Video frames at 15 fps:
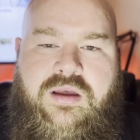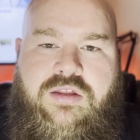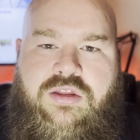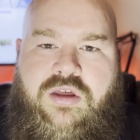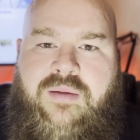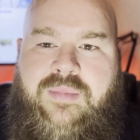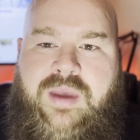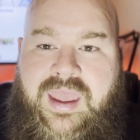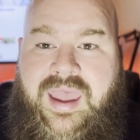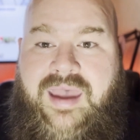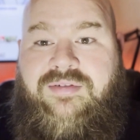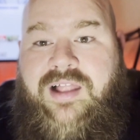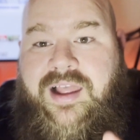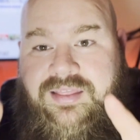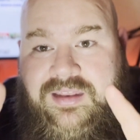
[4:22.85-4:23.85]
So I may
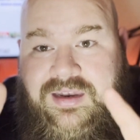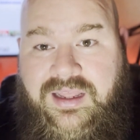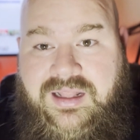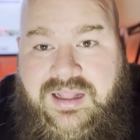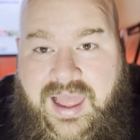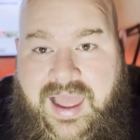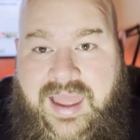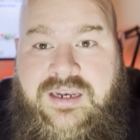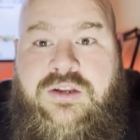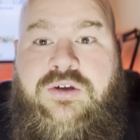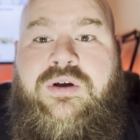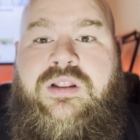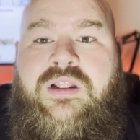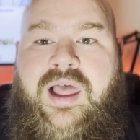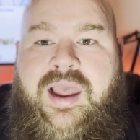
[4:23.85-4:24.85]
have like the D-line
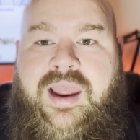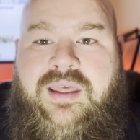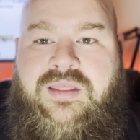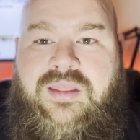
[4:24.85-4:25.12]
doing like